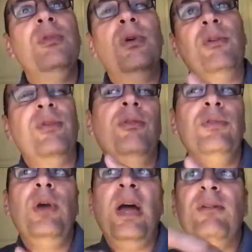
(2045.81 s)
of of
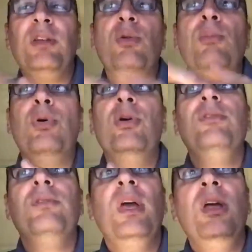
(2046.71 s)
you have at some
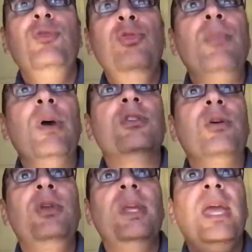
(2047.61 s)
point too much
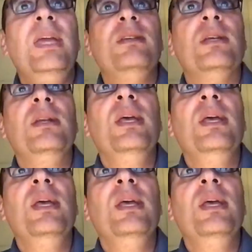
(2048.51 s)
communication,